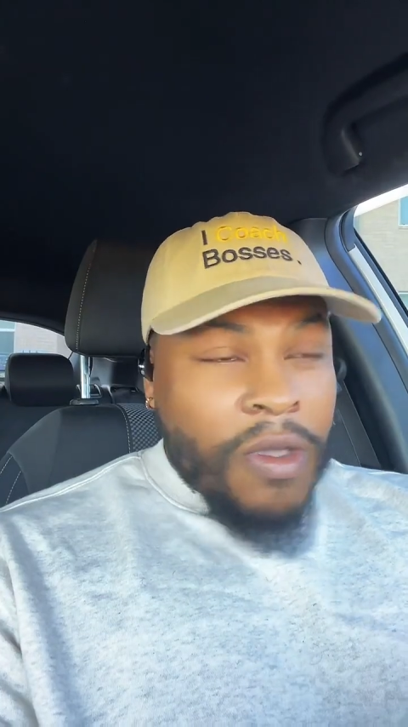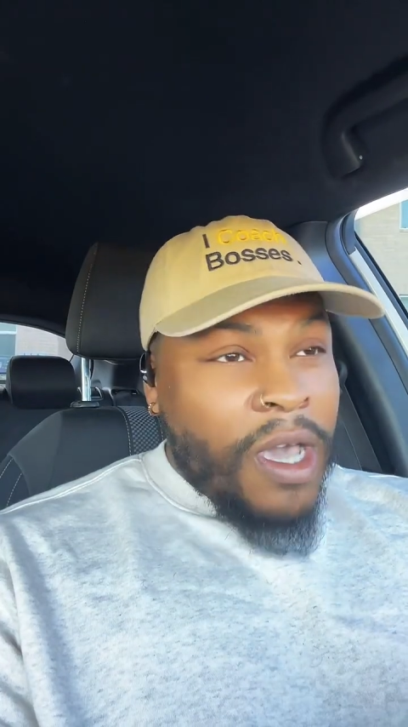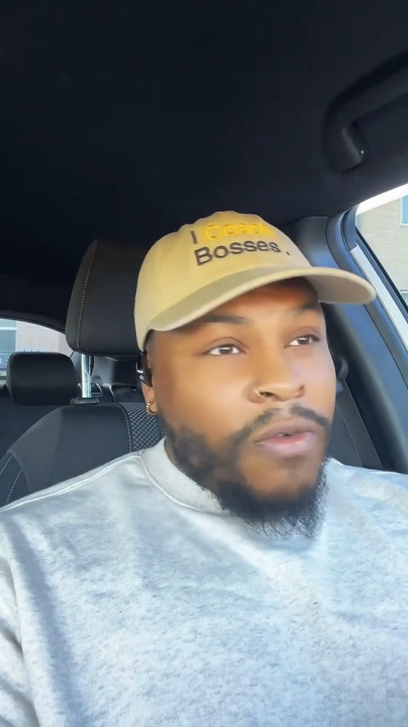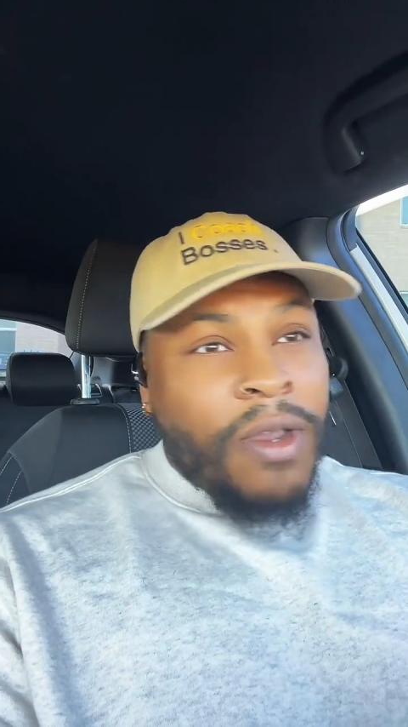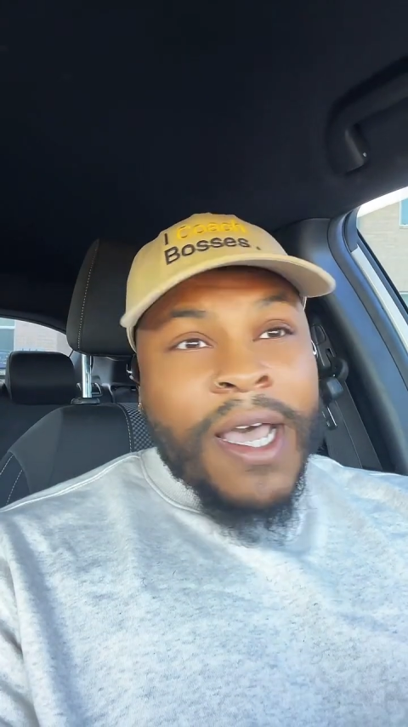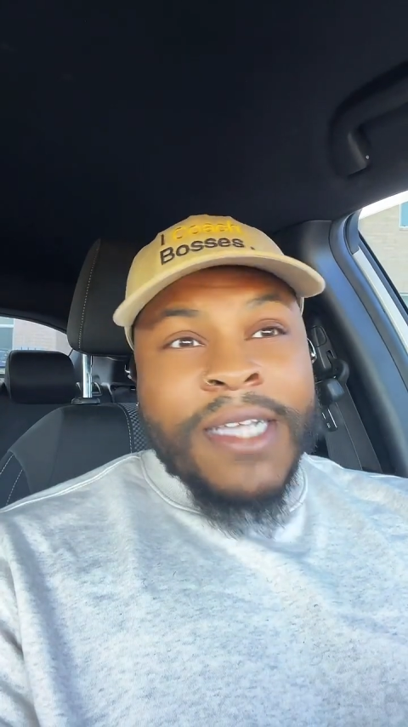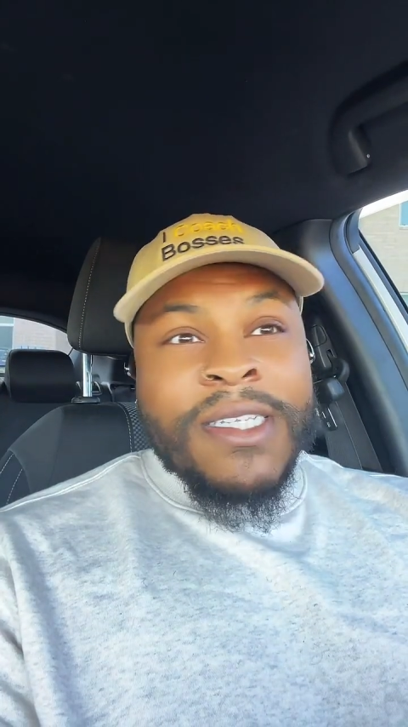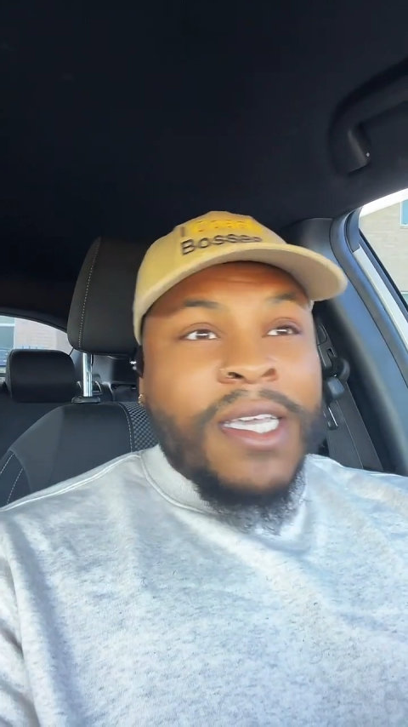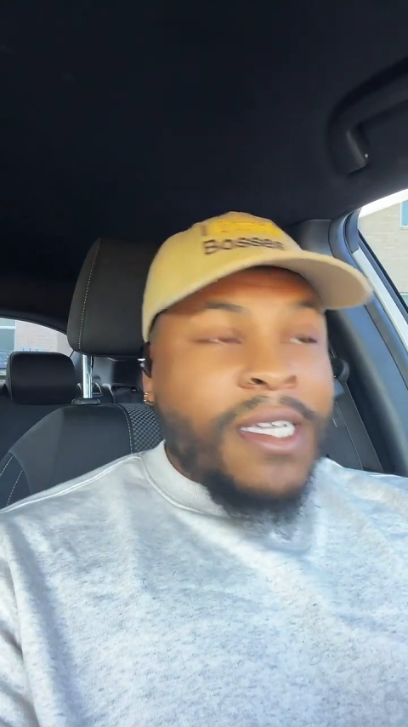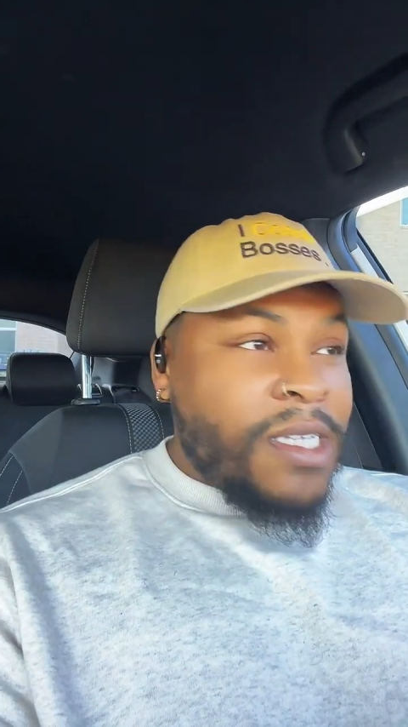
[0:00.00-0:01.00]
You got to
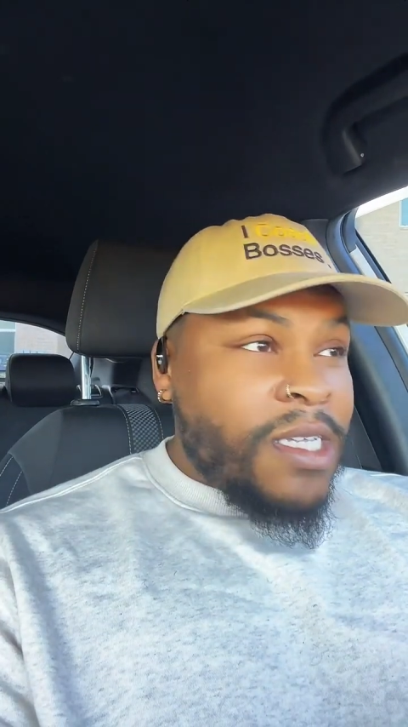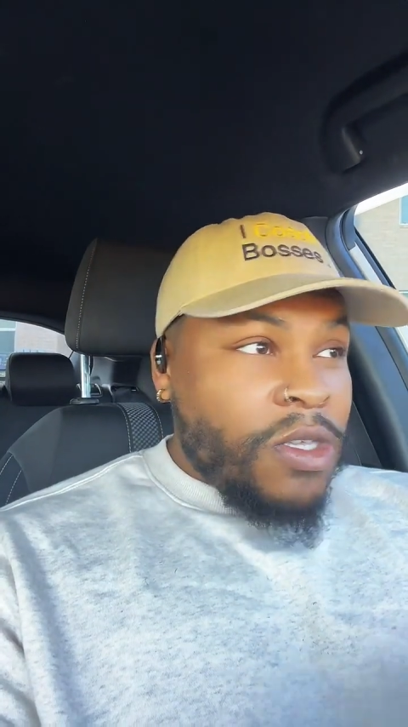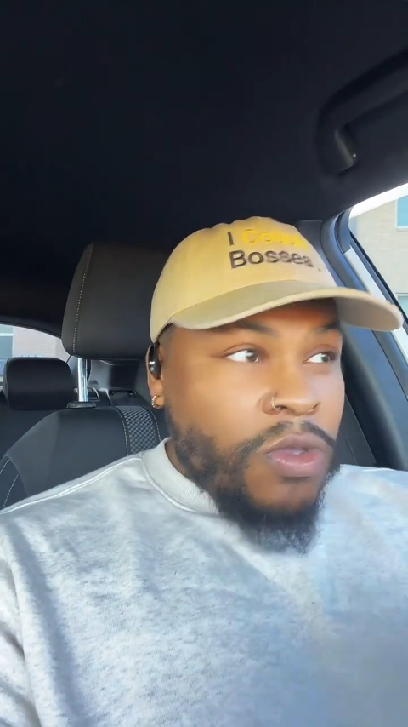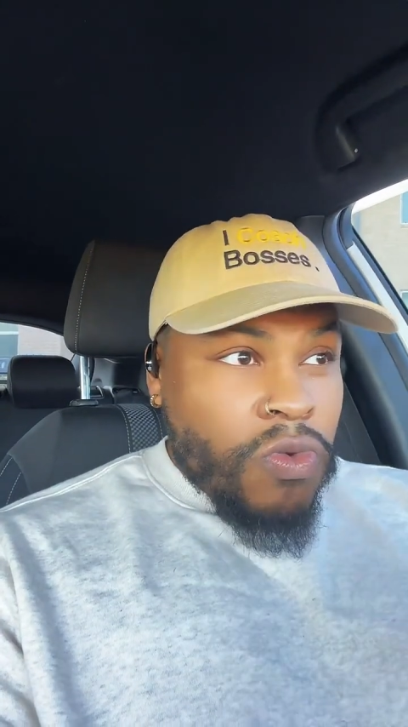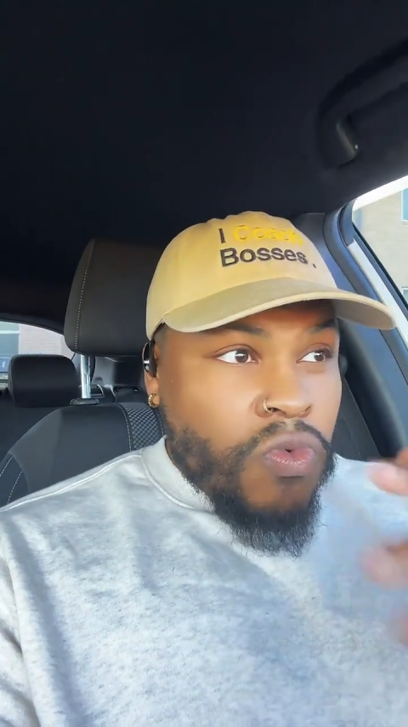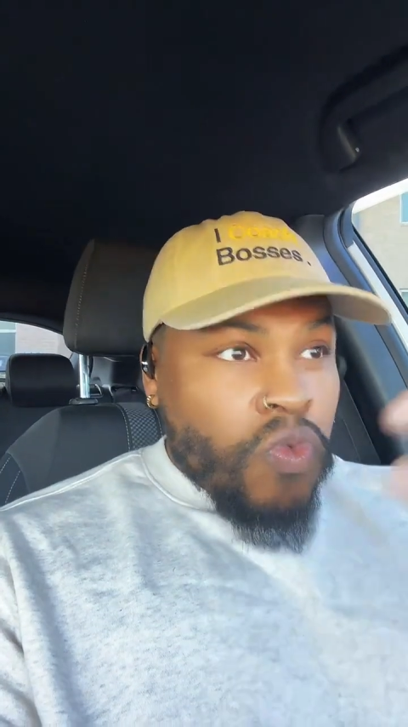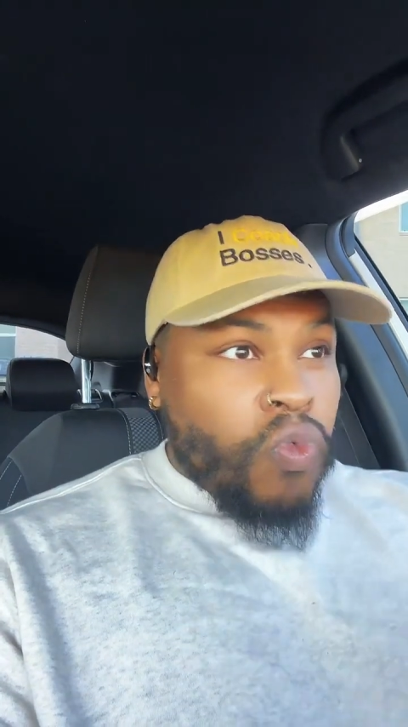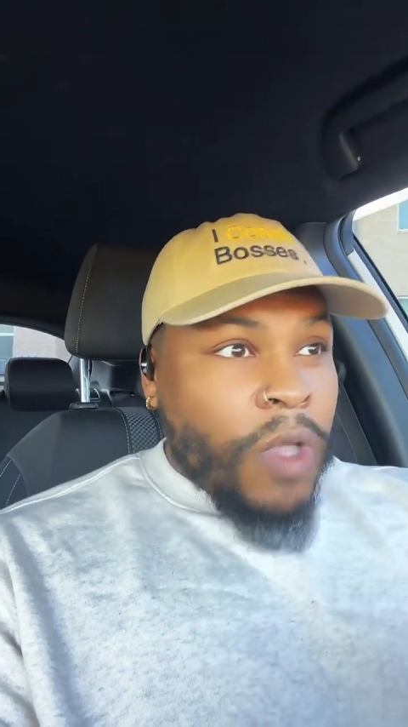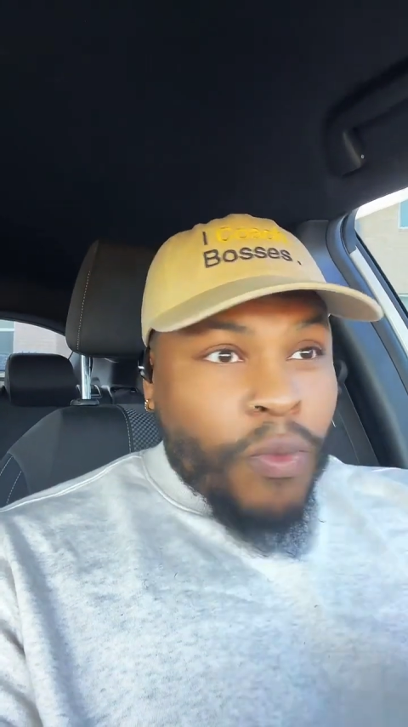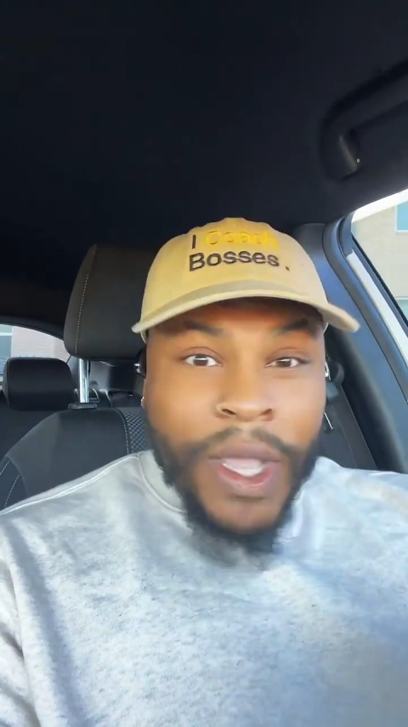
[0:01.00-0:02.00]
realize the instant
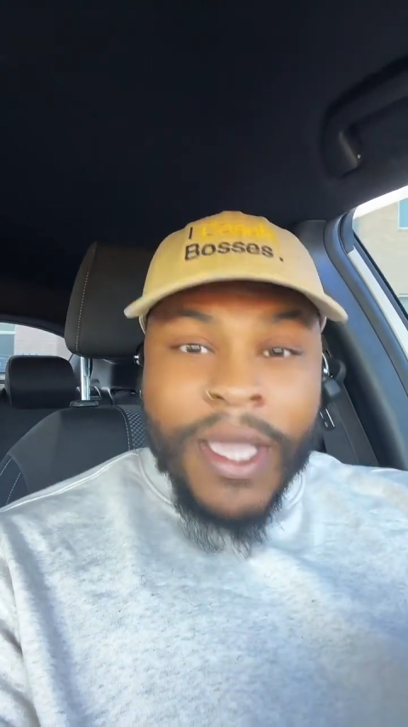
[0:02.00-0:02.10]
you